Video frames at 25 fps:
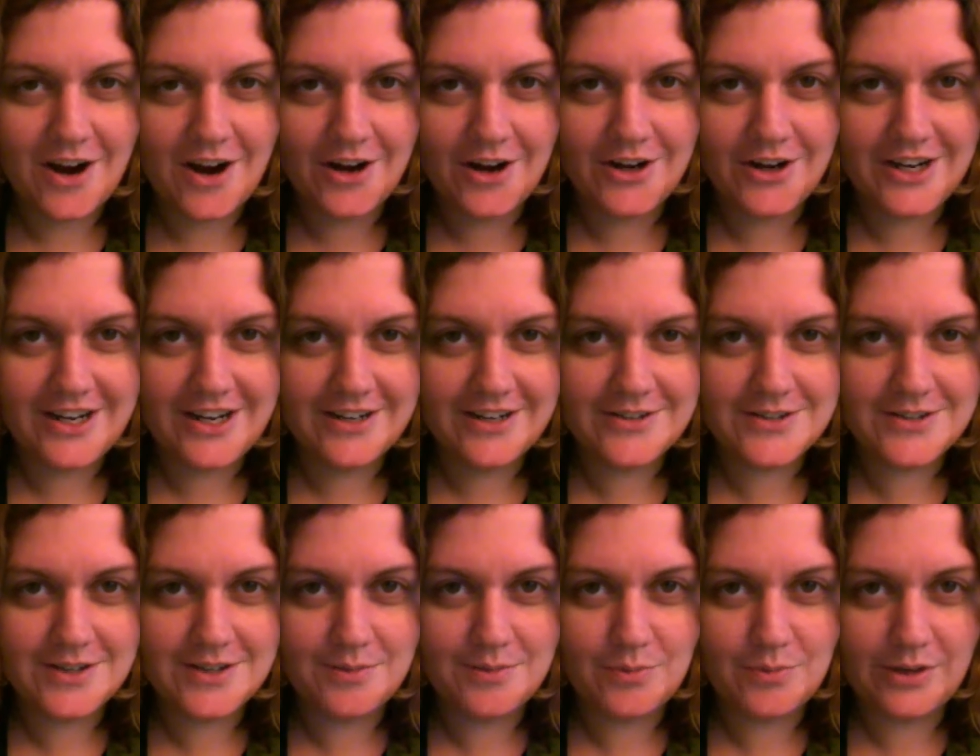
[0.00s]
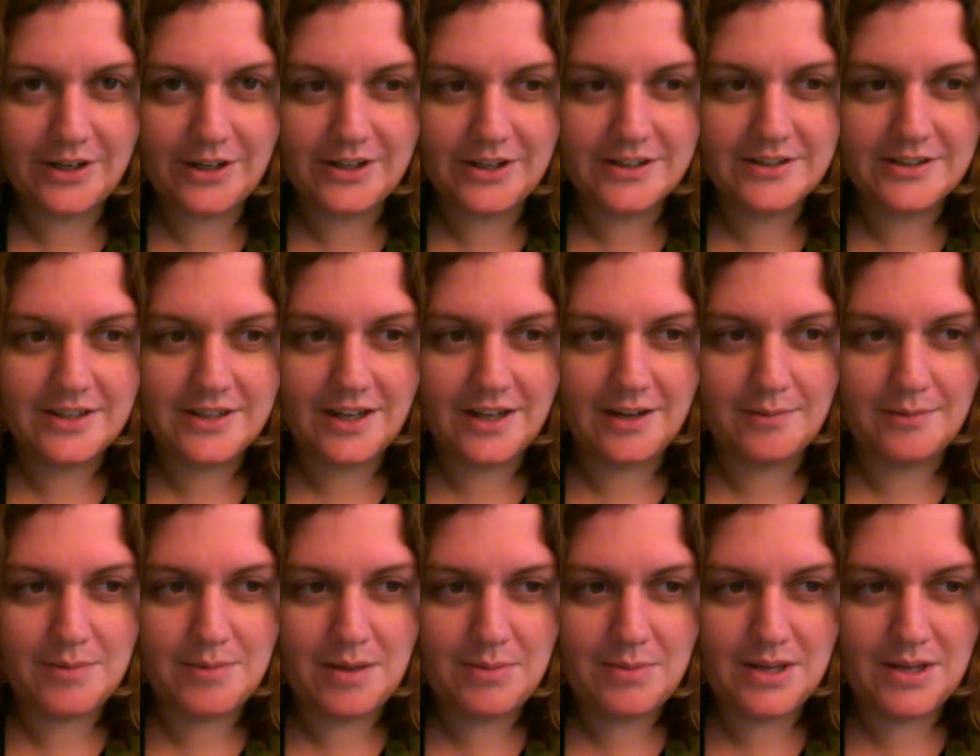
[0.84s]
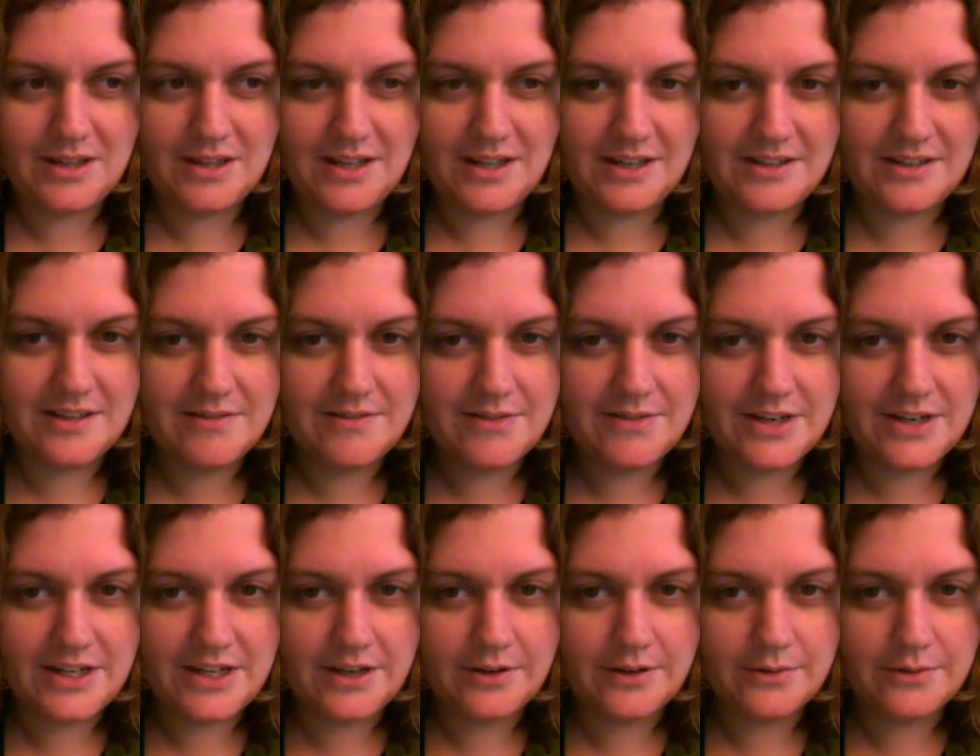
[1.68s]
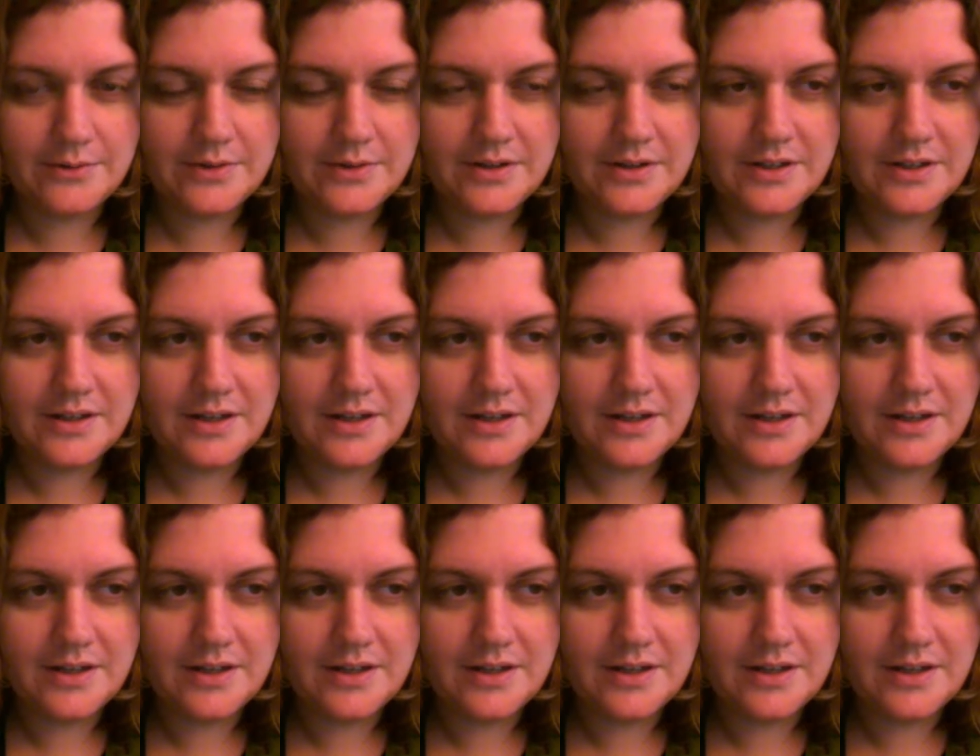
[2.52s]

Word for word: her here somewhere, uh, maybe at the end of the video.